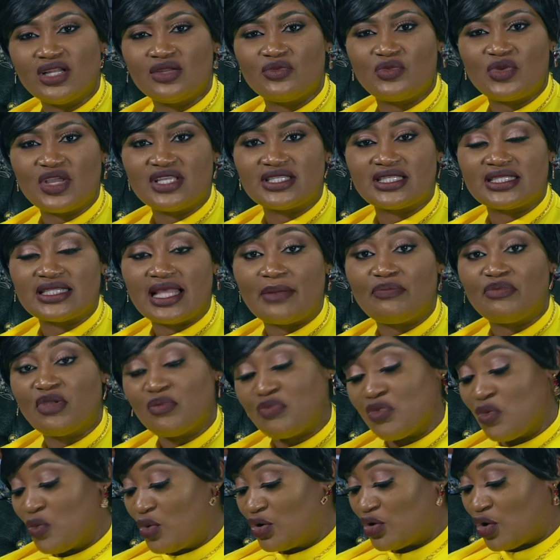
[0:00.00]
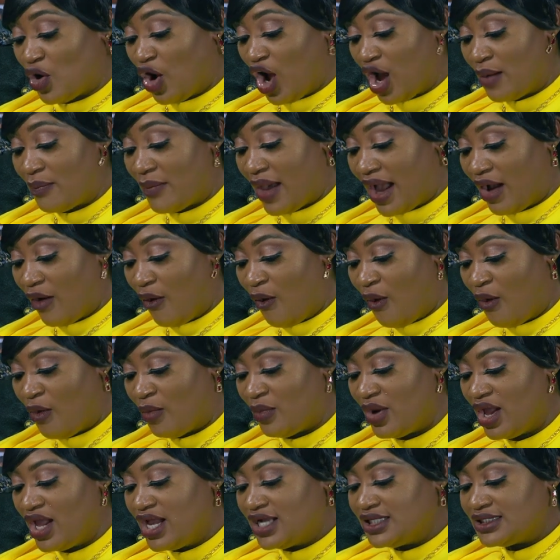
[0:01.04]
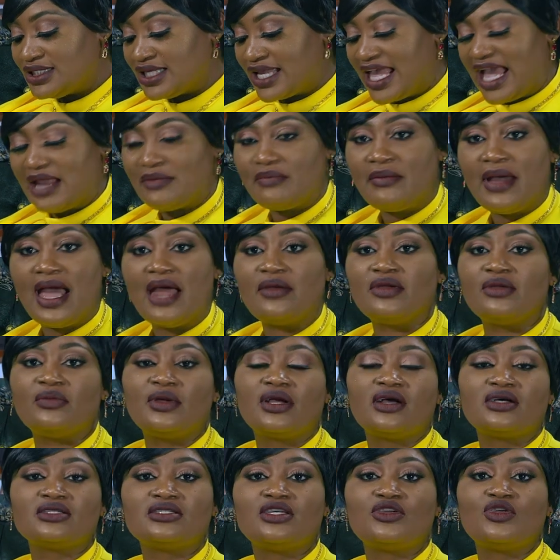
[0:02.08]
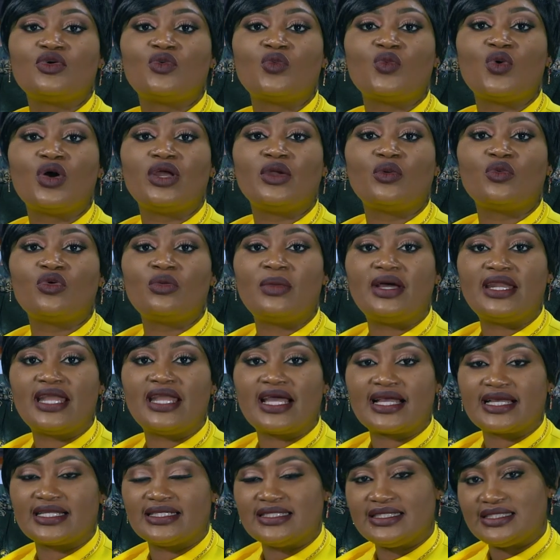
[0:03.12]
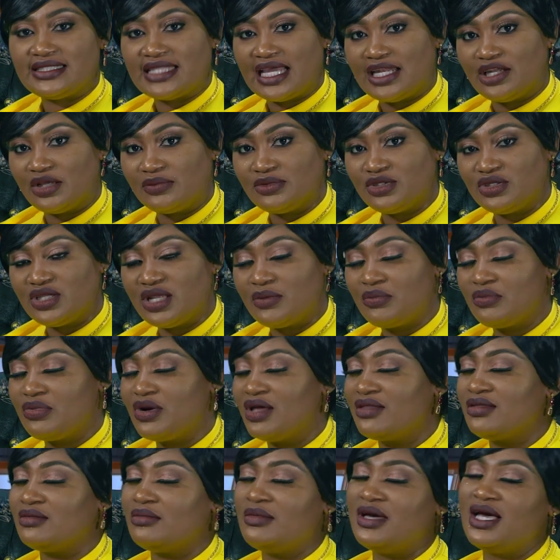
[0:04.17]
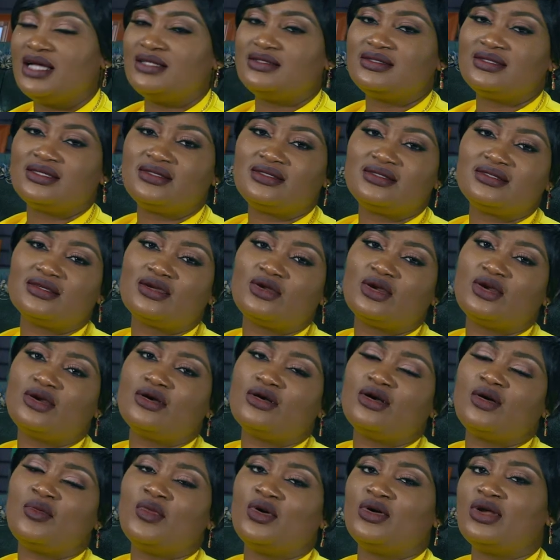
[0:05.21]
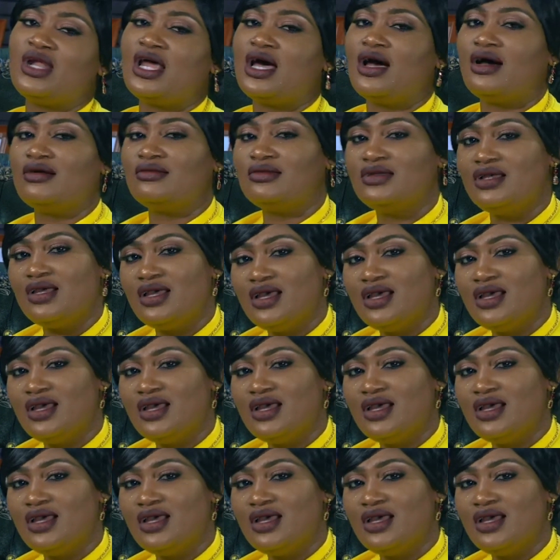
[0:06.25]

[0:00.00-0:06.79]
of the reasons that people wanna come back home to get married, because they don't want a woman that can stand up to them. Brother, man, sister, girl, come on now.